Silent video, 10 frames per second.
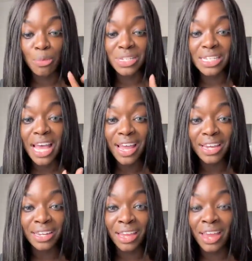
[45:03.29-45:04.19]
But
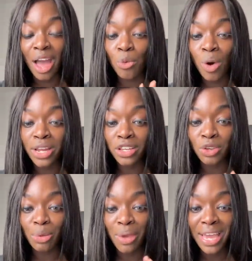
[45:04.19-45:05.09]
secondly, I want
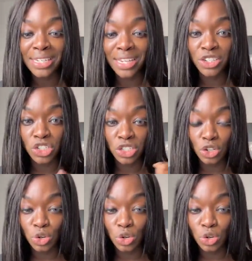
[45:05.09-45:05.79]
you to pay attention